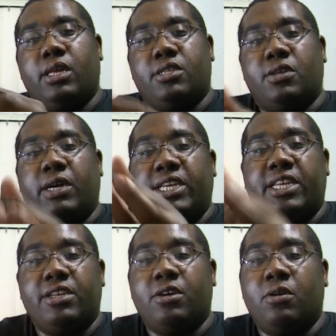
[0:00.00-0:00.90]
so I need
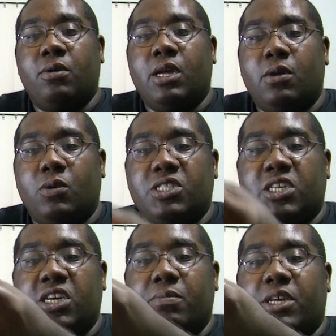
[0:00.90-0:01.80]
to know what's a
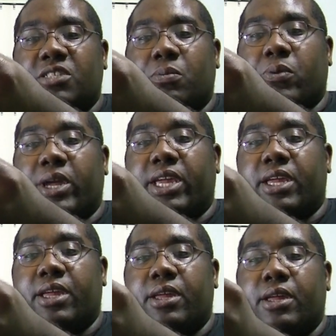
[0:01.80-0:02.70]
good muzzle brake
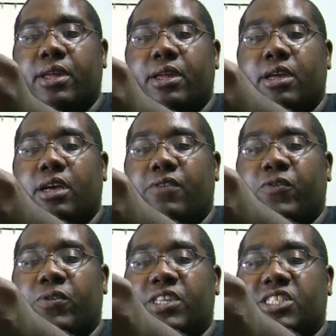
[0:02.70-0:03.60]
uh,
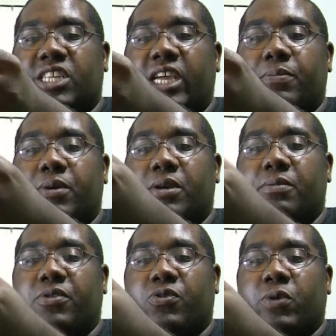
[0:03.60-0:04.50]
for this type
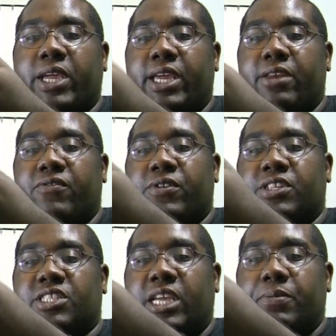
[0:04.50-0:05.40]
of thread for
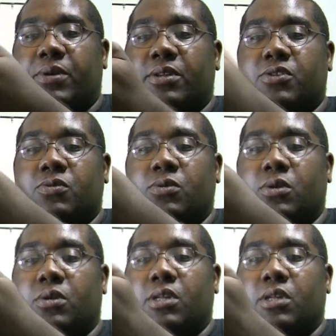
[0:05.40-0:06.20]
this type of tool